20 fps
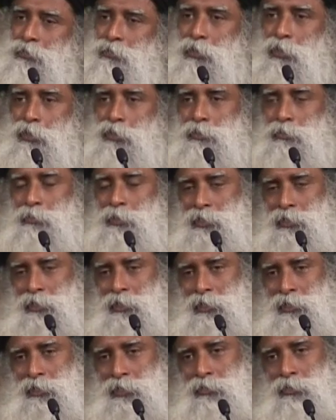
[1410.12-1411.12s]
Those
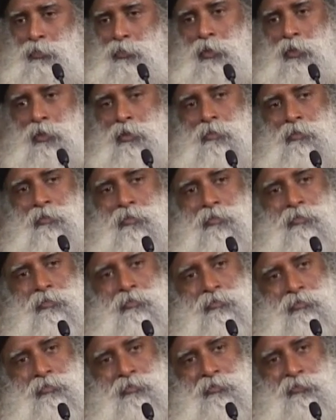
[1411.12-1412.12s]
mystics who were
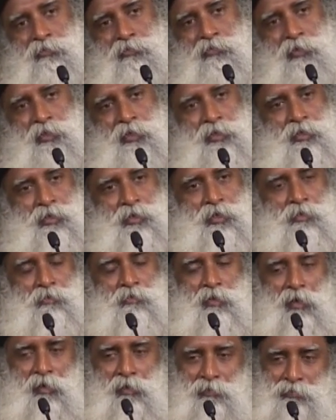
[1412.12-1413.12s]
further
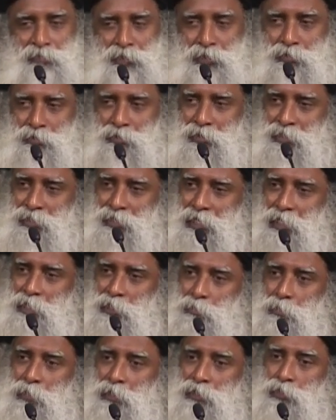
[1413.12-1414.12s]
evolved into these
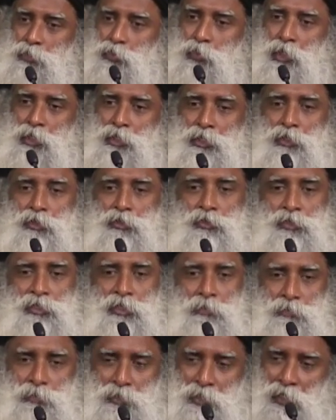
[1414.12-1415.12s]
aspects went into
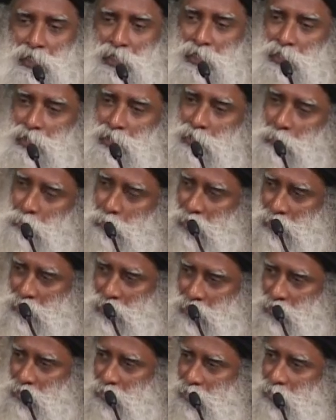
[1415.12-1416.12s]
subterranean
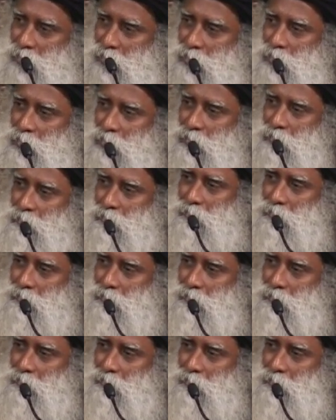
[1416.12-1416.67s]
spaces